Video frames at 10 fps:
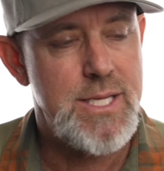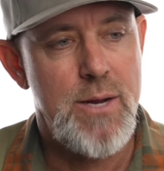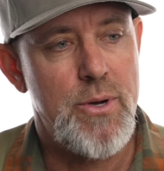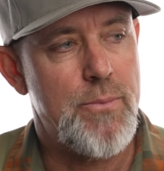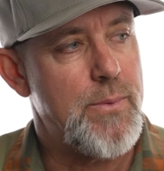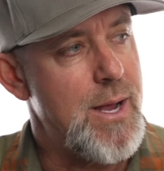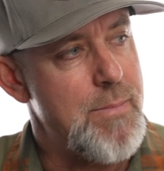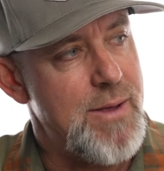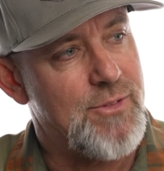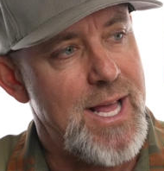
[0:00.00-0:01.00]
say we got
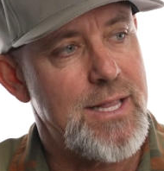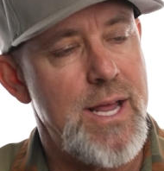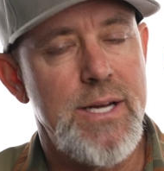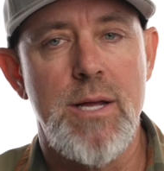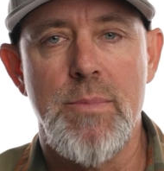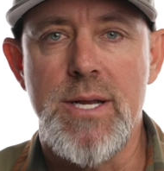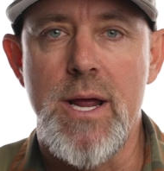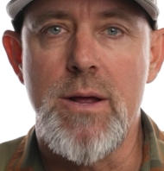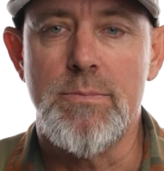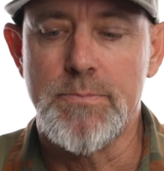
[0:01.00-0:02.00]
my fly line coming
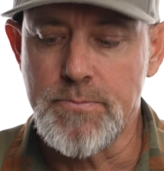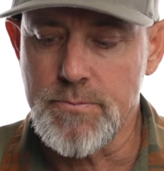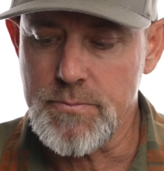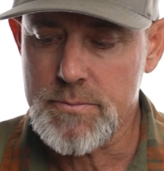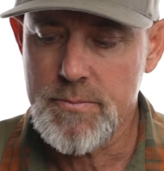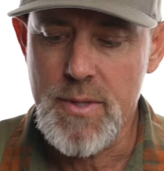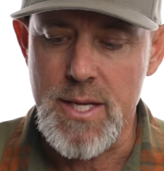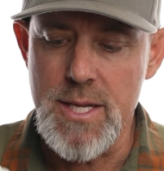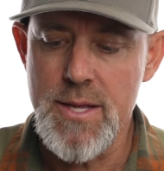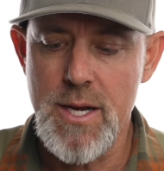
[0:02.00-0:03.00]
down,
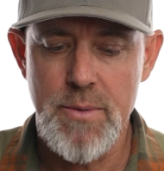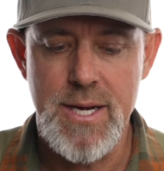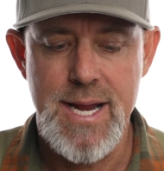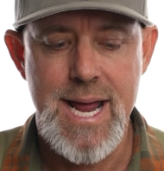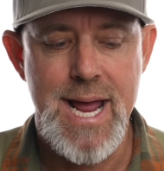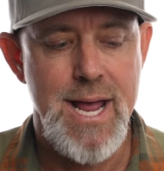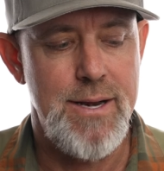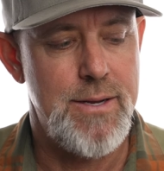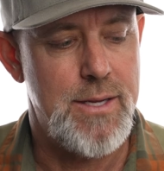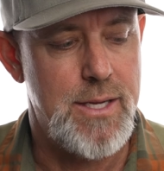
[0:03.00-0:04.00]
and then I'm going to
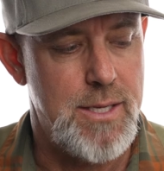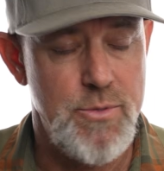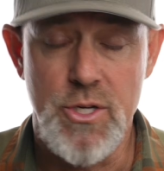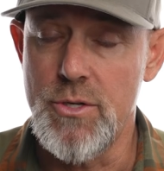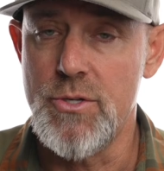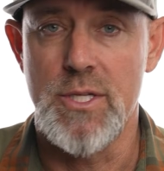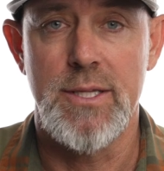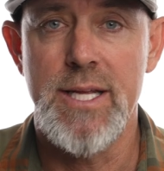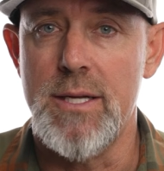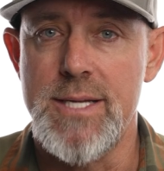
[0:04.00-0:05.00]
add, you can use
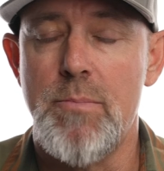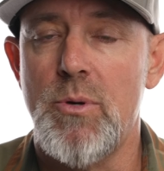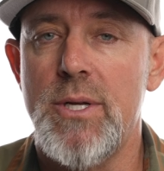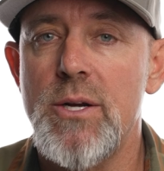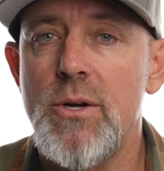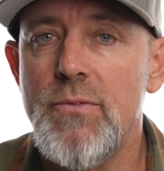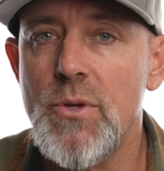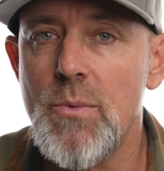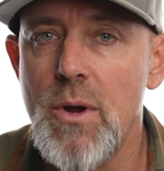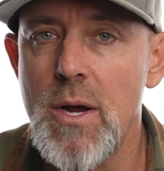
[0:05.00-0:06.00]
a tapered leader if
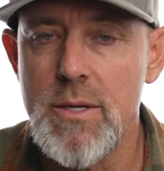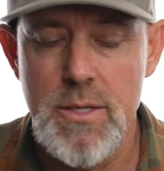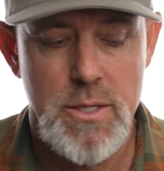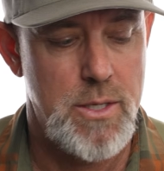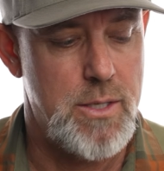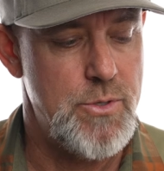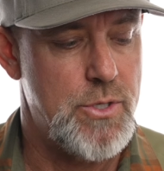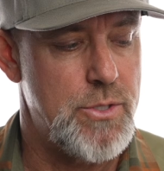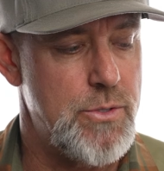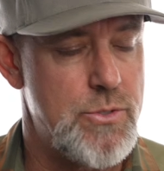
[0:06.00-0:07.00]
you want. You
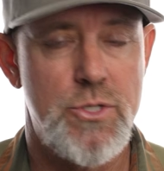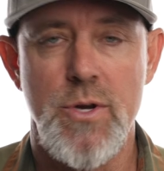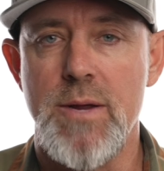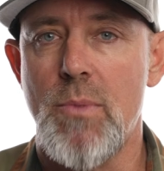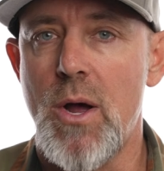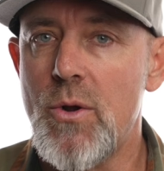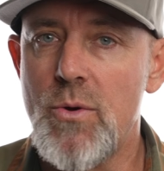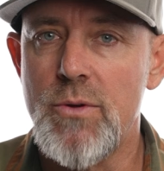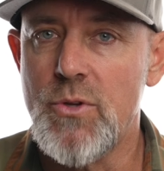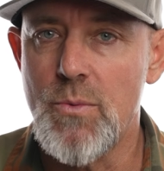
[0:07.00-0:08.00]
could use straight
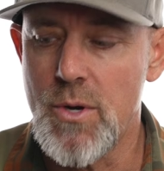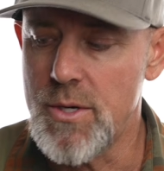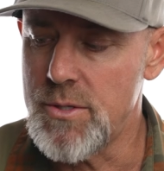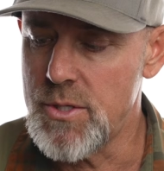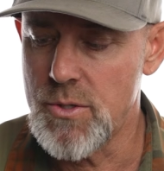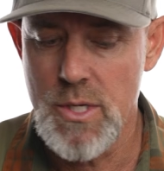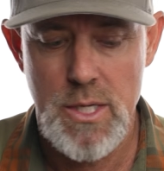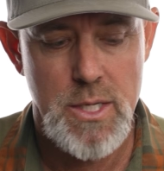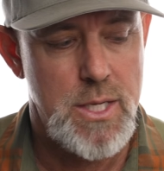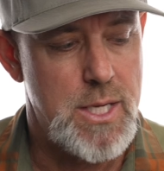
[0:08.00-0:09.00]
mono if you wanted to.
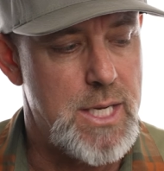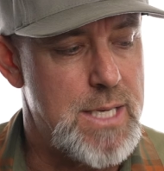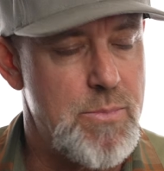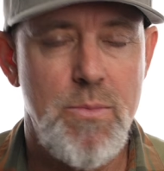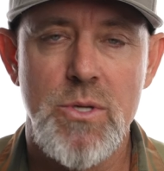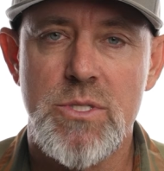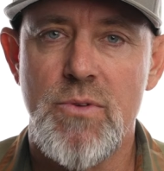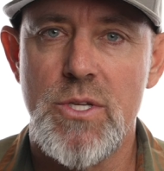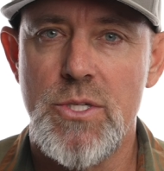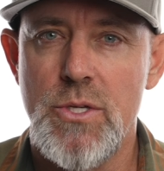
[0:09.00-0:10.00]
But most of
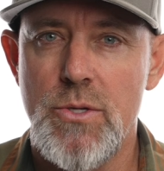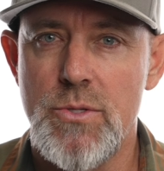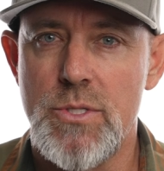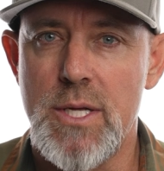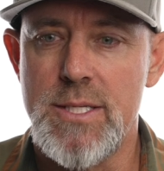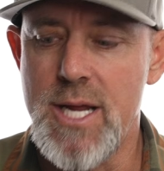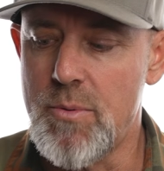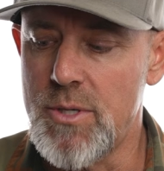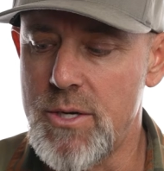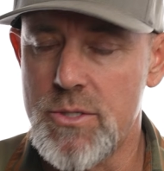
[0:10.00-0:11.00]
us use
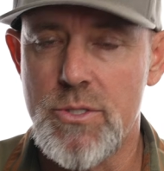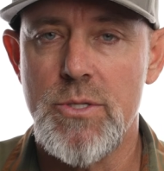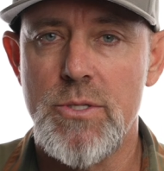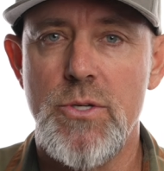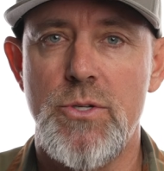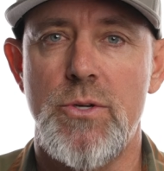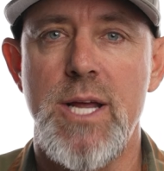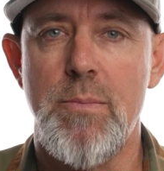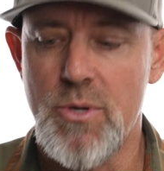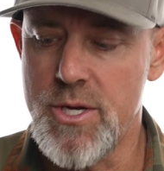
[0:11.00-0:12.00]
tapered leader, so you just use your
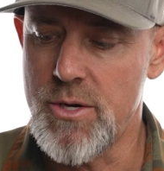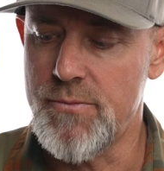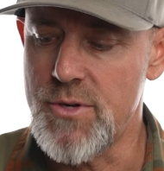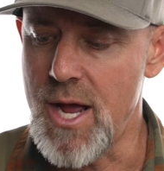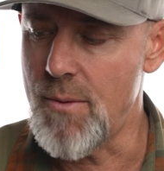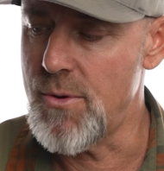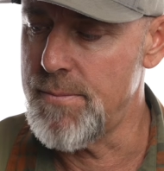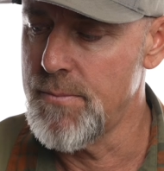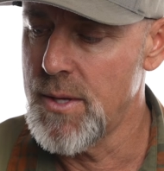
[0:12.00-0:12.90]
tapered leader if you got one.